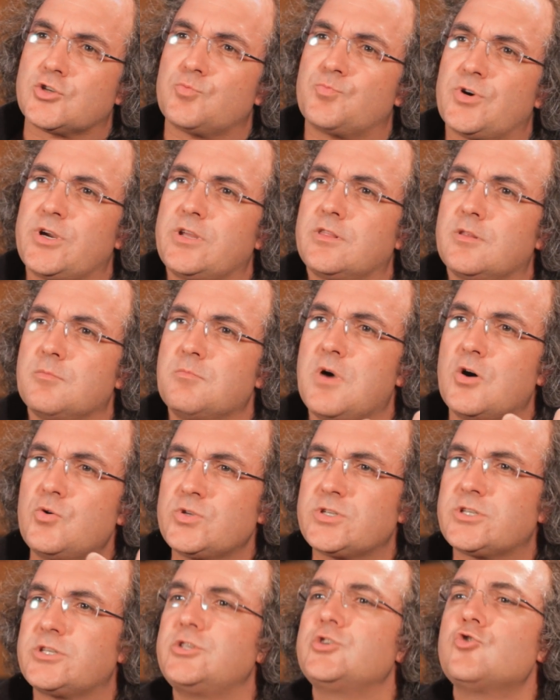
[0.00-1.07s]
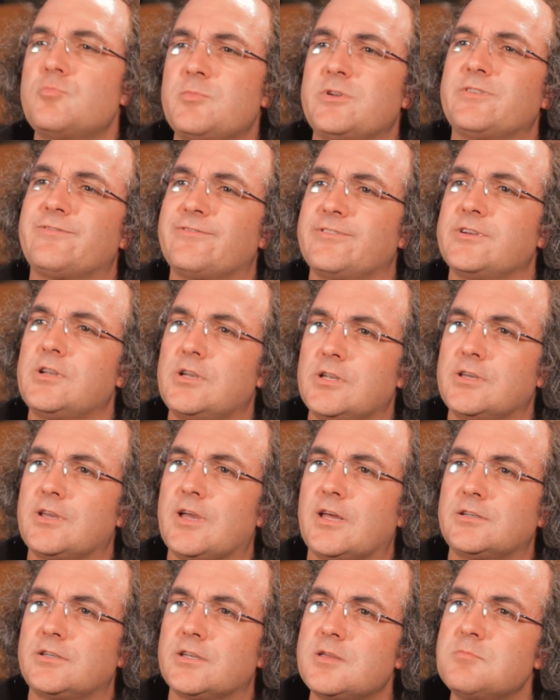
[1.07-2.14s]
to bring the most human feeling
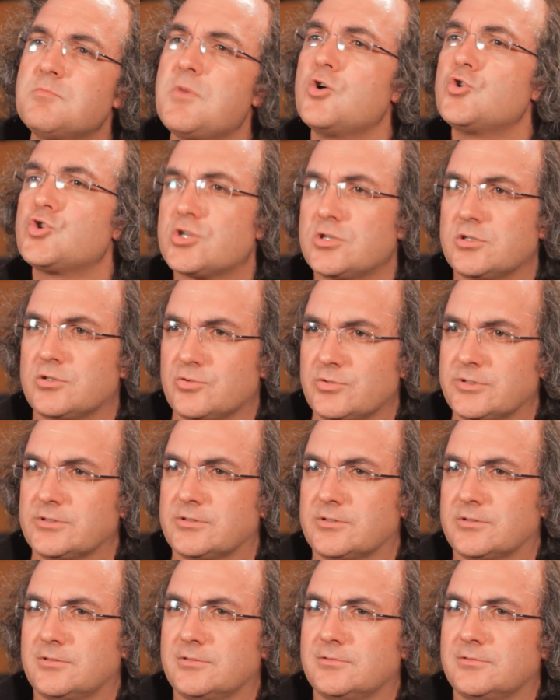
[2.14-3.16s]
and emotion to it.